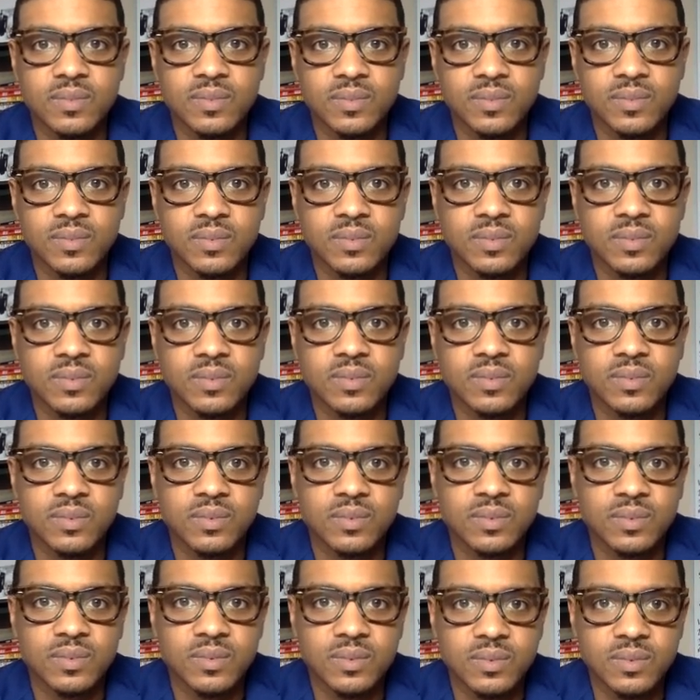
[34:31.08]

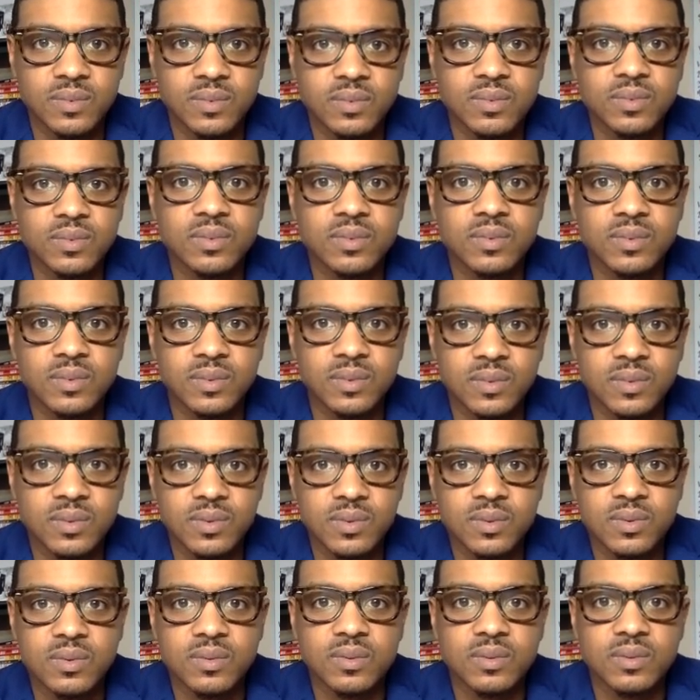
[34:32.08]

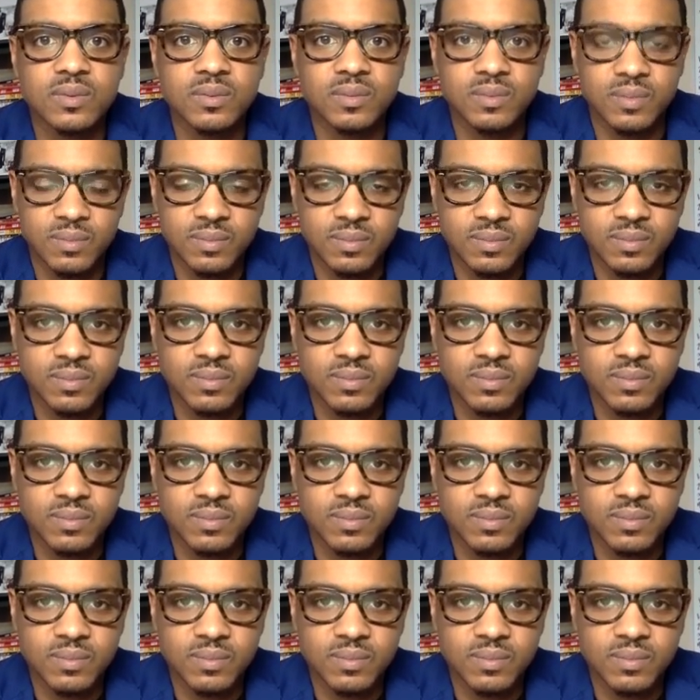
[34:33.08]
(silent)